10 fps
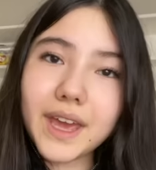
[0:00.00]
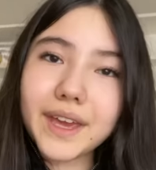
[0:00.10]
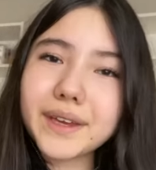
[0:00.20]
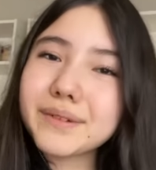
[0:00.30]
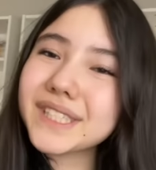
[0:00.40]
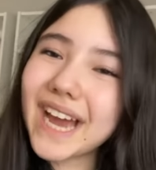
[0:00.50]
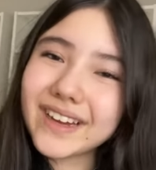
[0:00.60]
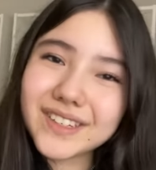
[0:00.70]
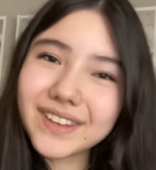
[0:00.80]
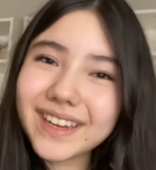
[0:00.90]
It was
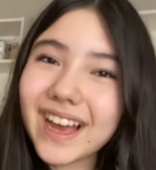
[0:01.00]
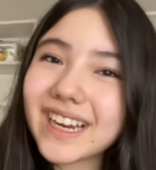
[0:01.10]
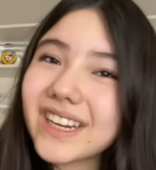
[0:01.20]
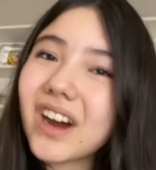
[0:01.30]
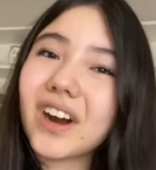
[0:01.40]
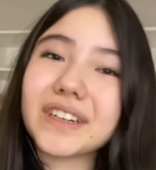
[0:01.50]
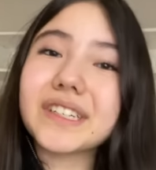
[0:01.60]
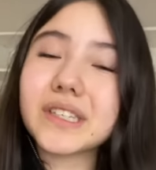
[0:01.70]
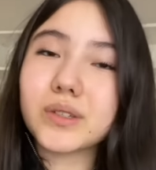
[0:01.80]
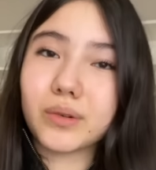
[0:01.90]
actually kind of hard to
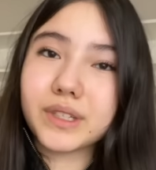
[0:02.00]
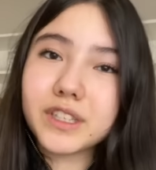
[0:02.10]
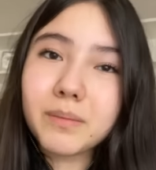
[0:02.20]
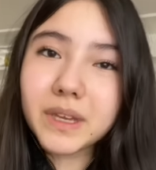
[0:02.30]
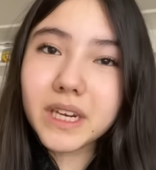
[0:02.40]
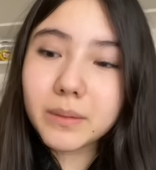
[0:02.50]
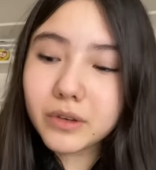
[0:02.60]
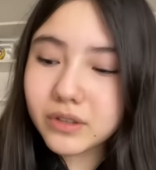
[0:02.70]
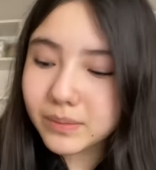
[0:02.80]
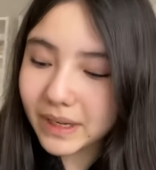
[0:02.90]
sort some Beanie
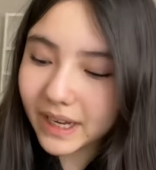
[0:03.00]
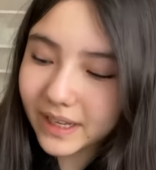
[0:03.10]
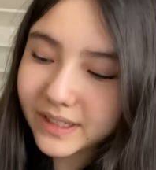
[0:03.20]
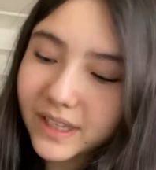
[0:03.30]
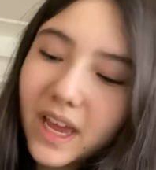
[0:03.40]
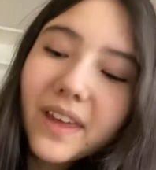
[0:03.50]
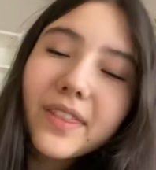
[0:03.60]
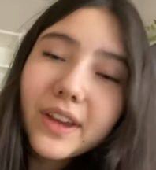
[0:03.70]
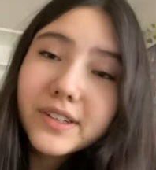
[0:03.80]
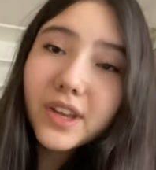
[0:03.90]
Boos because there's a